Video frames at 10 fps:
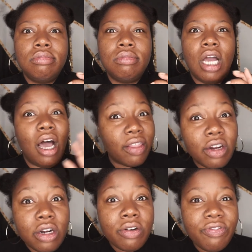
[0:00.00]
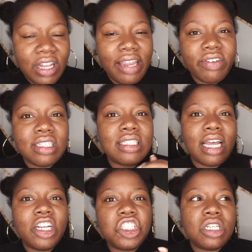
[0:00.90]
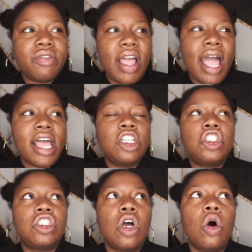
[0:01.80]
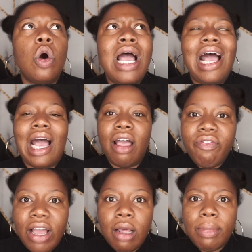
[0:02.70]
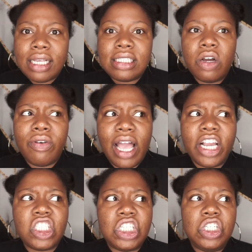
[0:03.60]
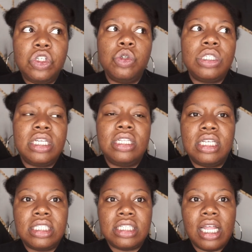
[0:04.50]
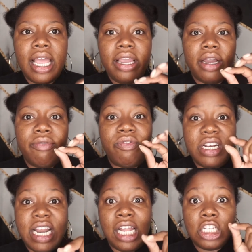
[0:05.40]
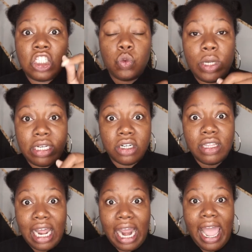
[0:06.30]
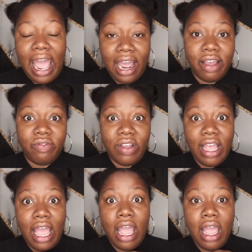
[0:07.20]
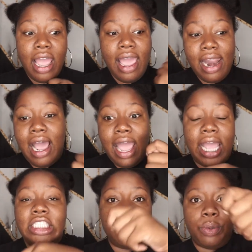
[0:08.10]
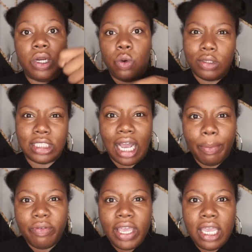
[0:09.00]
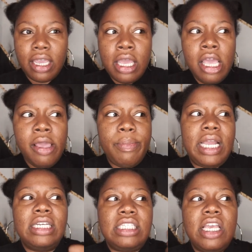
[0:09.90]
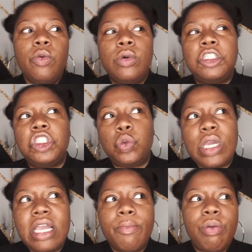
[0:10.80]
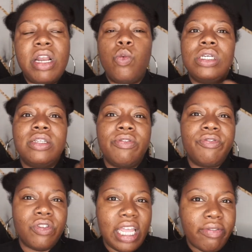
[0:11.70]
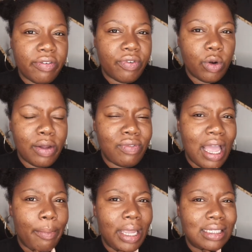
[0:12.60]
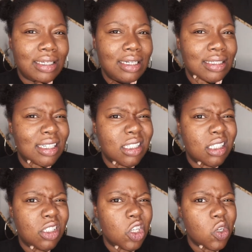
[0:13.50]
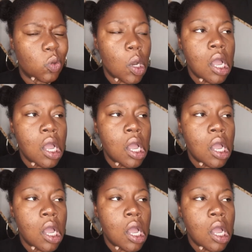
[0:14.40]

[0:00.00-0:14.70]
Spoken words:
other flavors that it should have had. So I found myself actually using this like vanilla sweetener that I have, and I had to put it on top of it because it was sweet, but it wasn't flavorful, if that makes any sense to you.